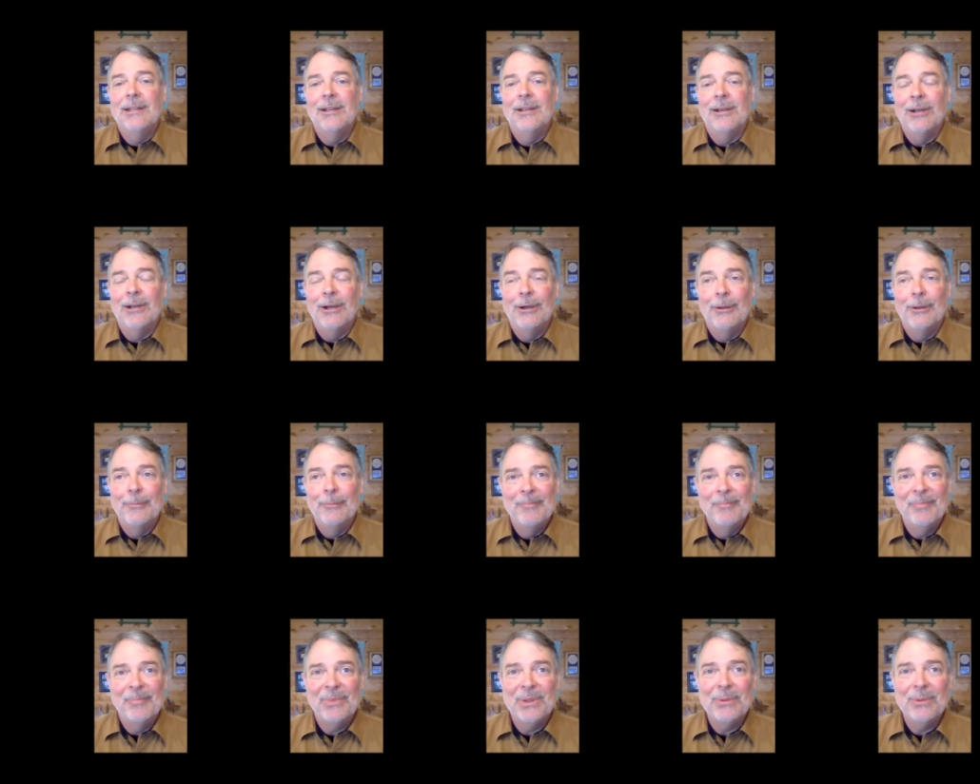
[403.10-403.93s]

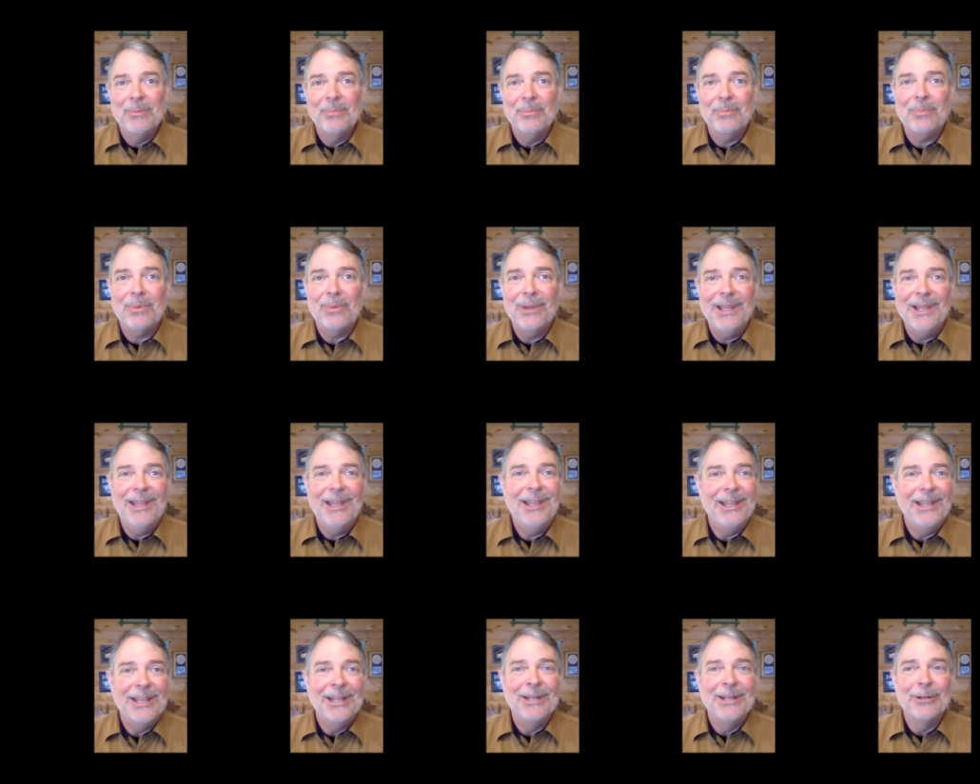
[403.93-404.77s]
in
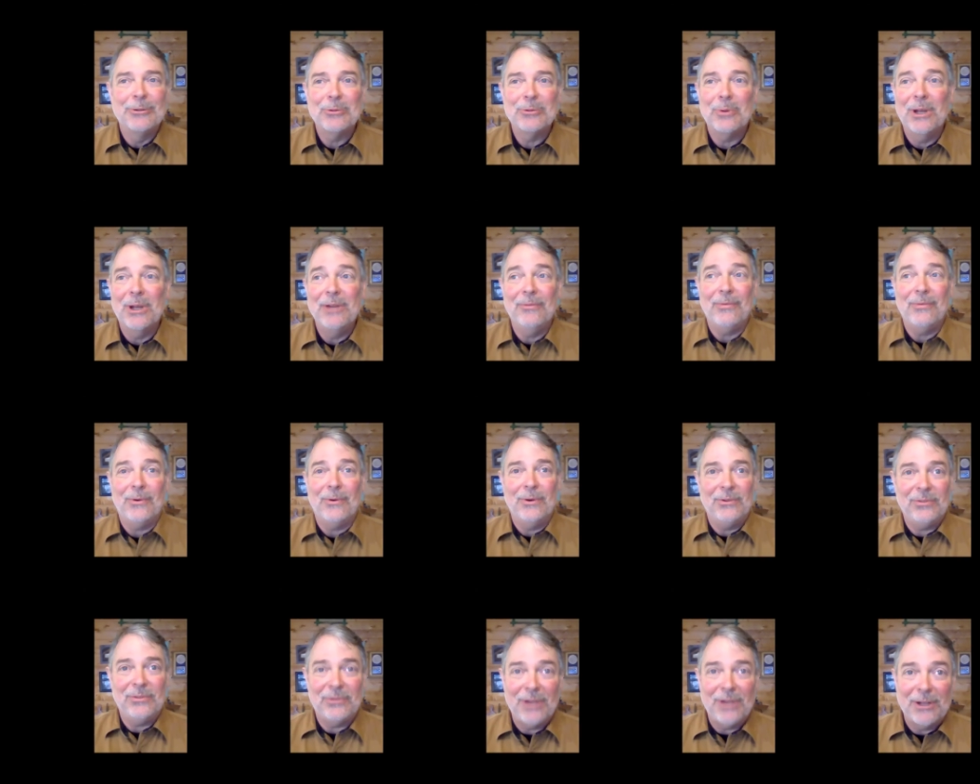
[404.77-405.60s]
a
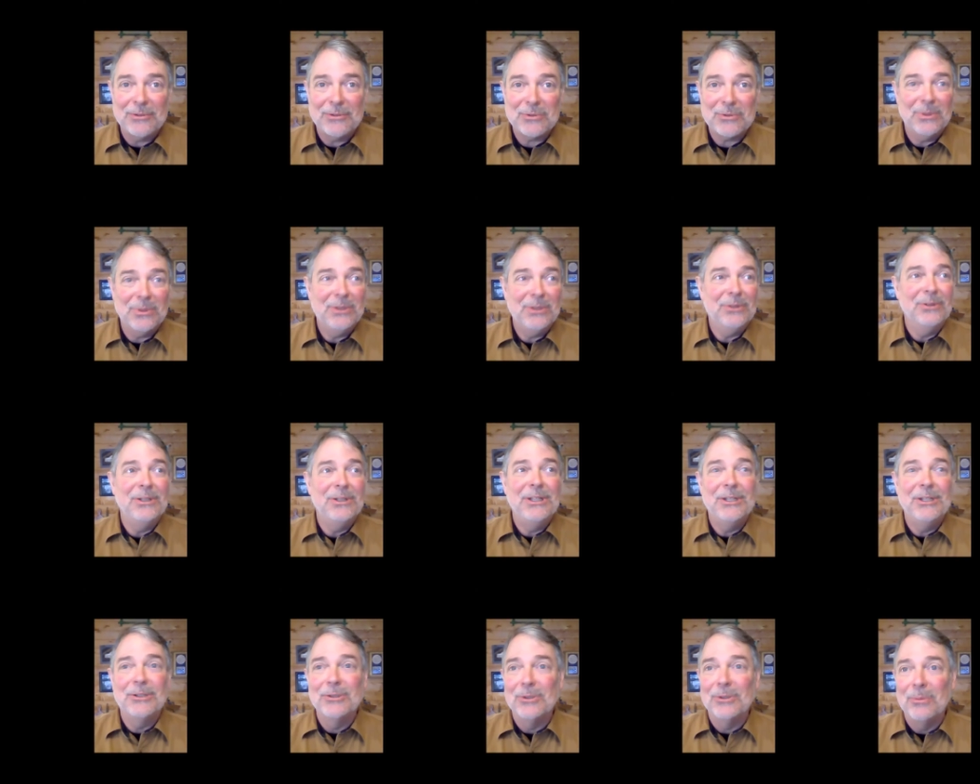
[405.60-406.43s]
21st century
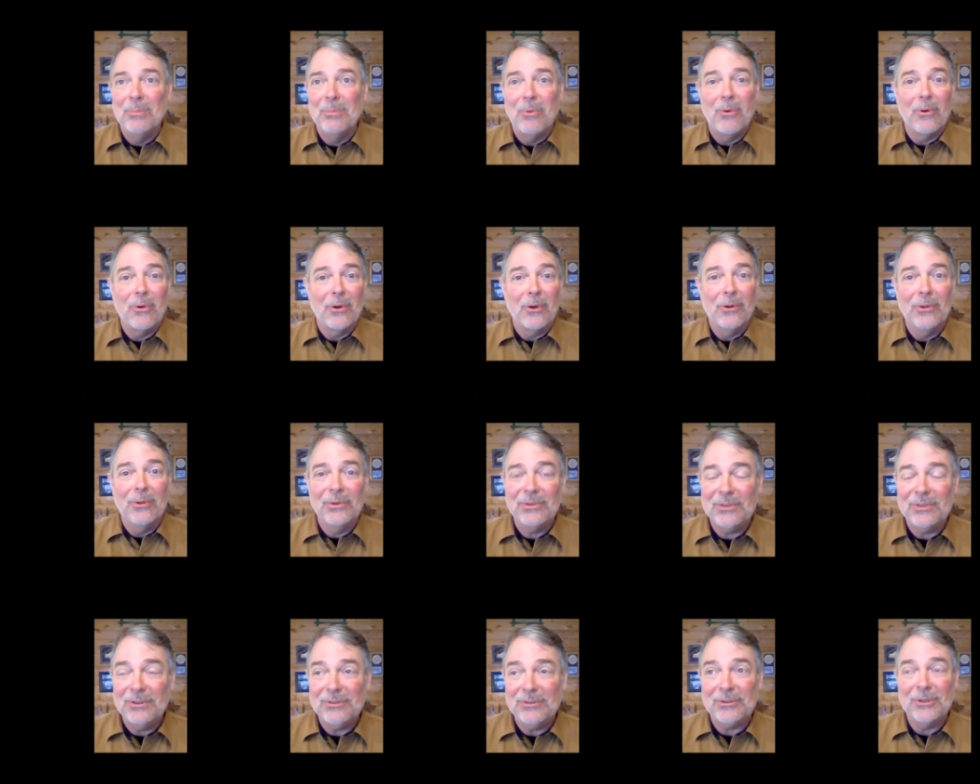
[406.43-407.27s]
legal moral
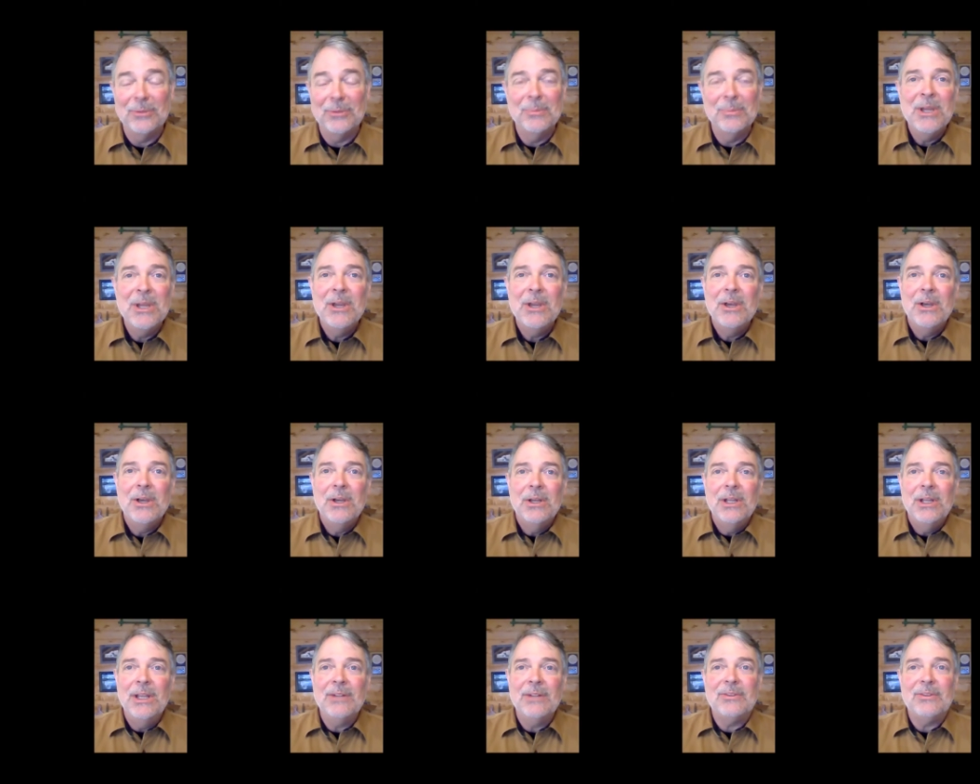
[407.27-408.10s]
system.
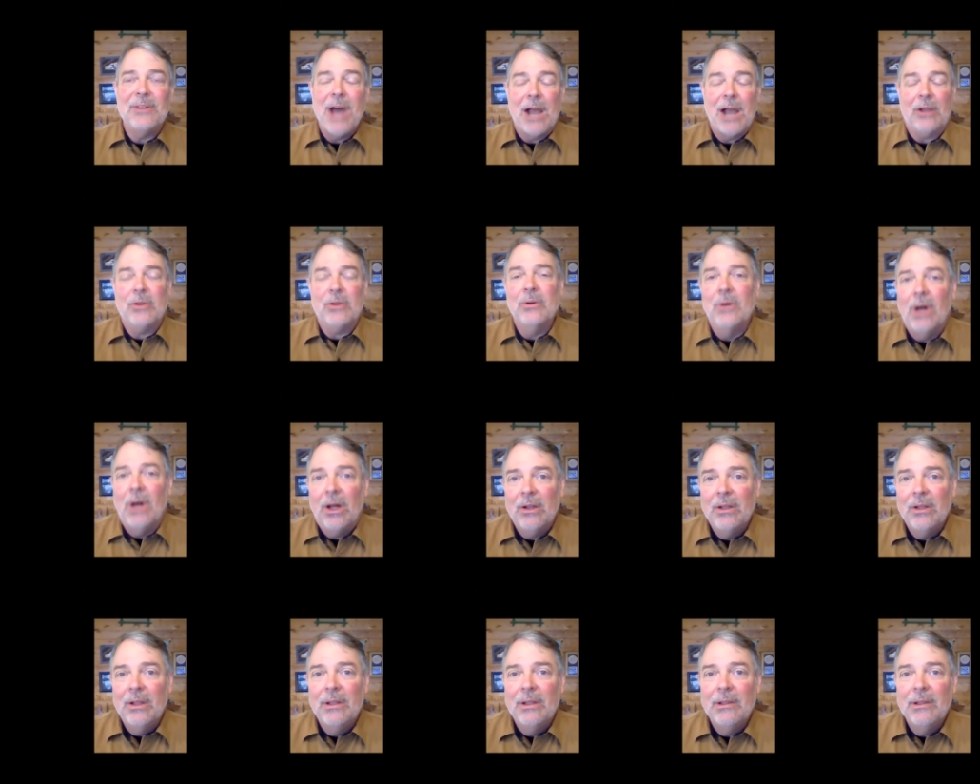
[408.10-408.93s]
It's not
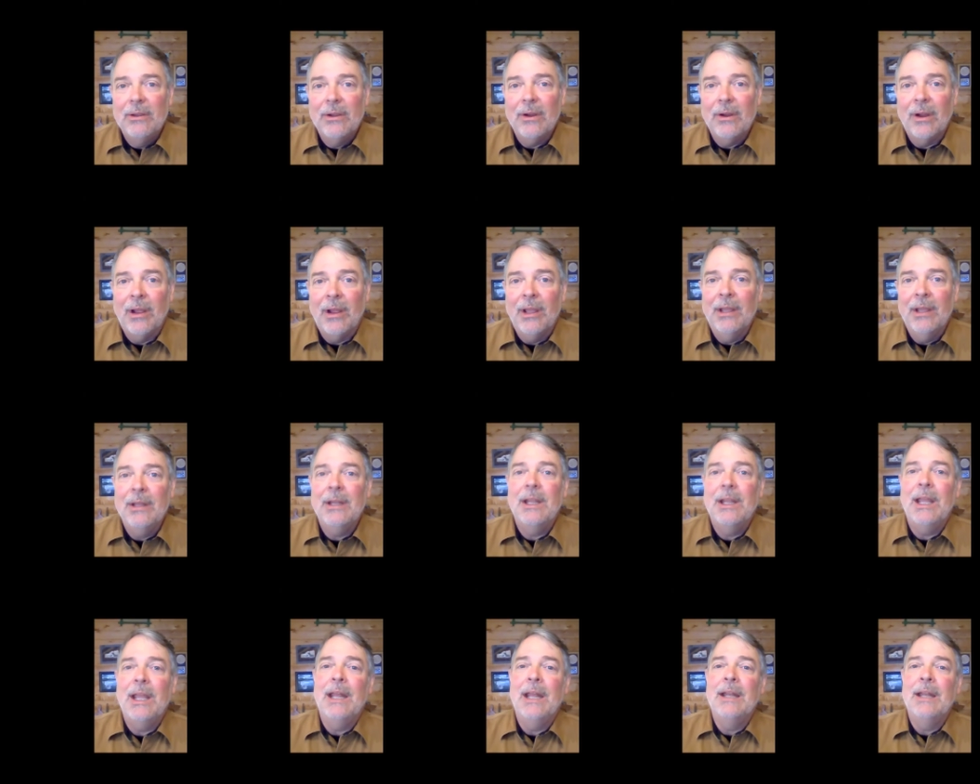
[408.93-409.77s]
cool, right?
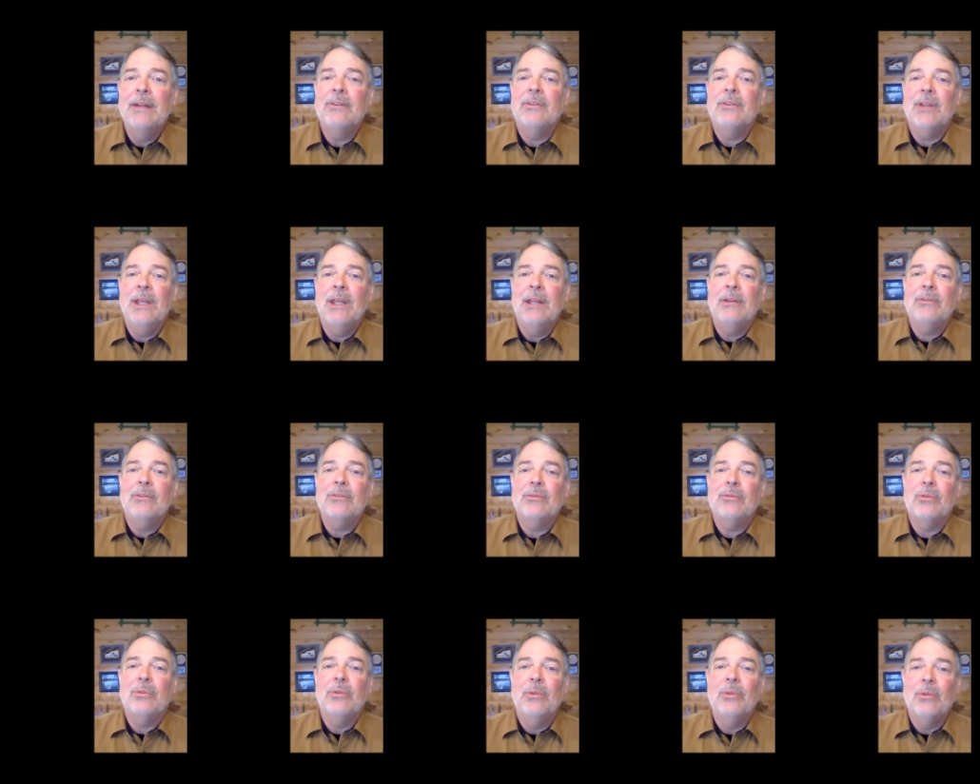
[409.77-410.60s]
And it
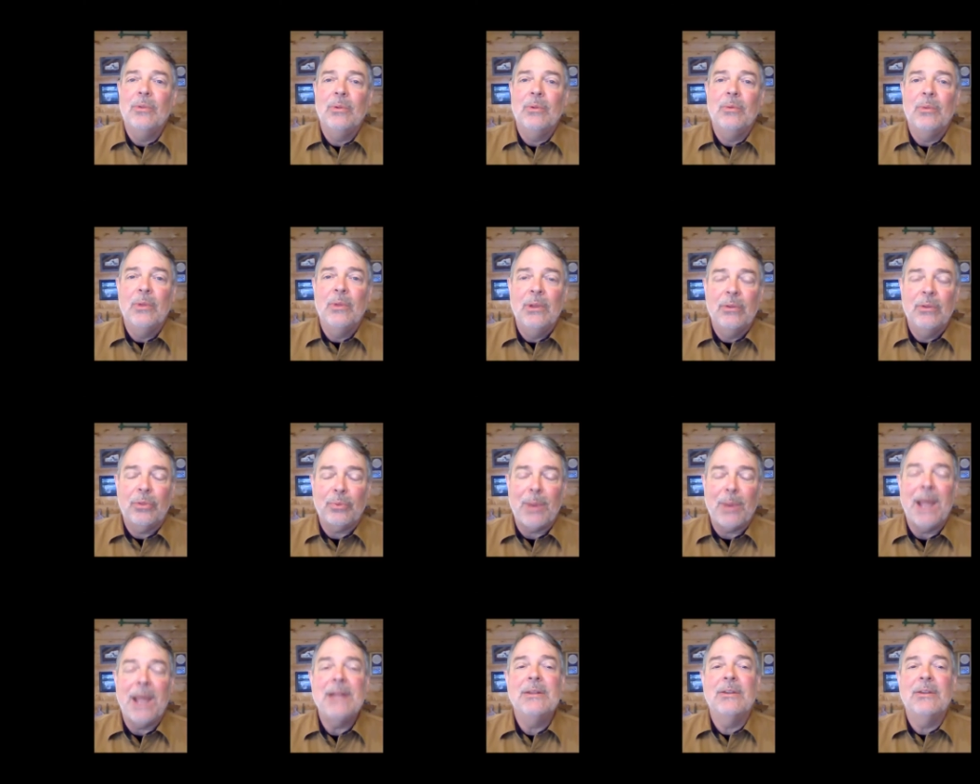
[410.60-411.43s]

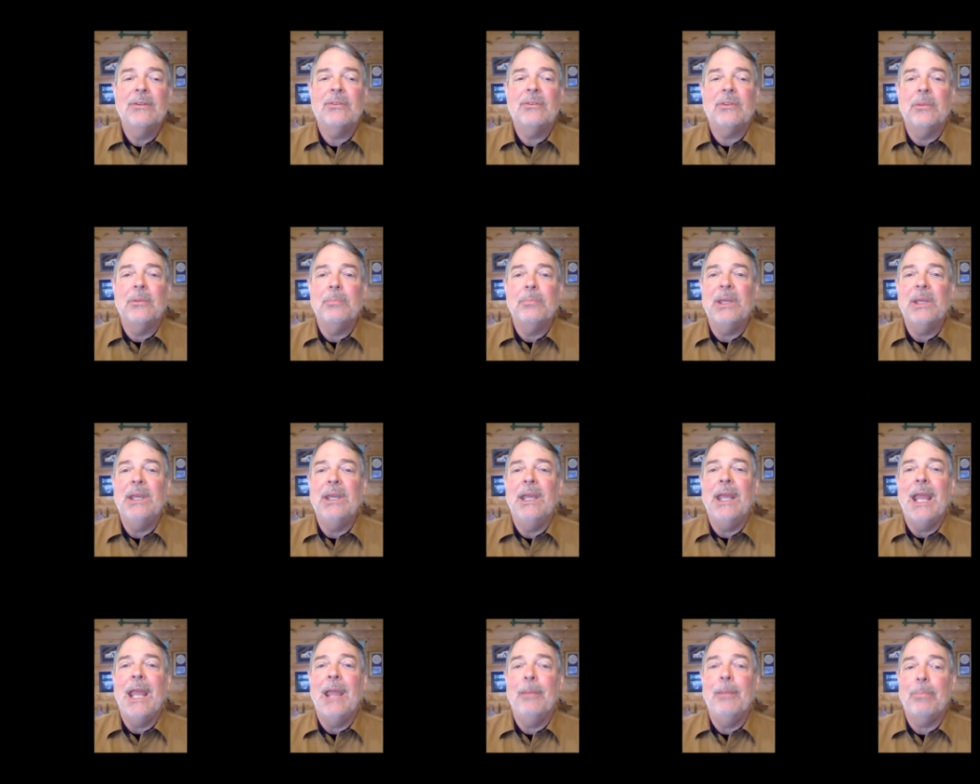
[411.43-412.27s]
threatens to
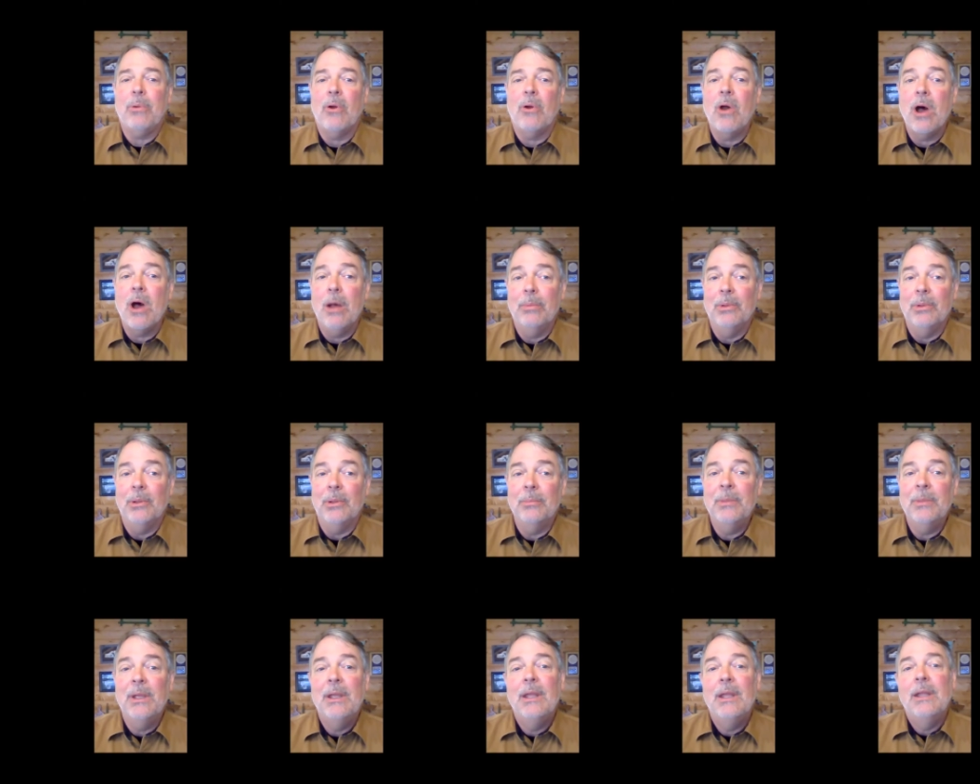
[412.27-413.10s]
be a
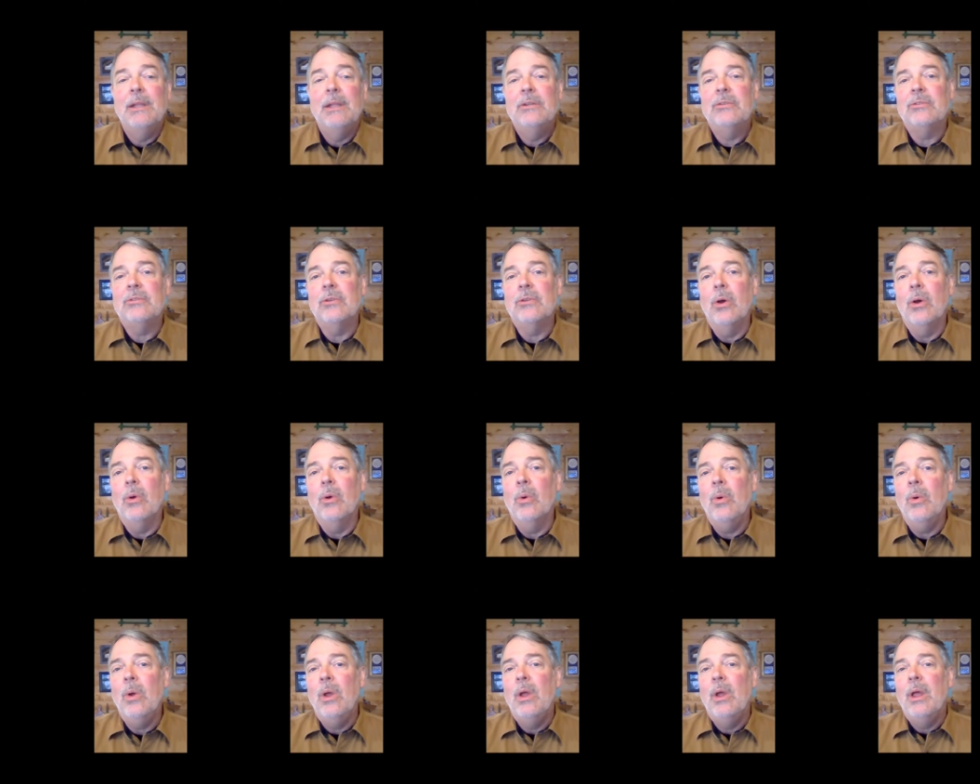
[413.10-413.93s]
problem.
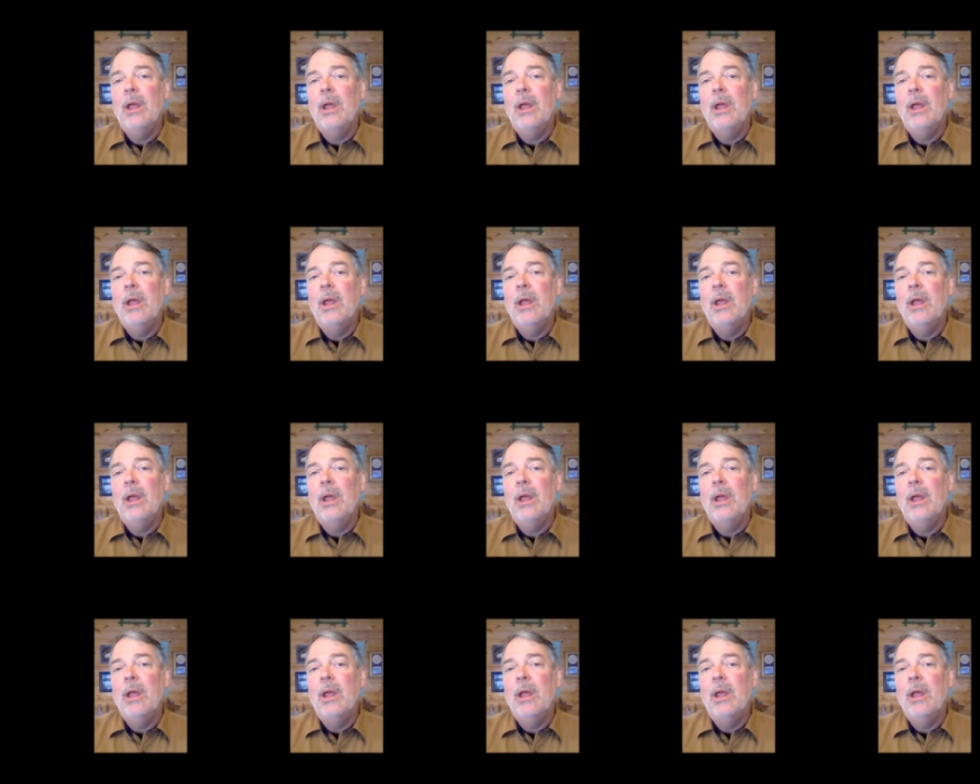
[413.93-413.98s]
So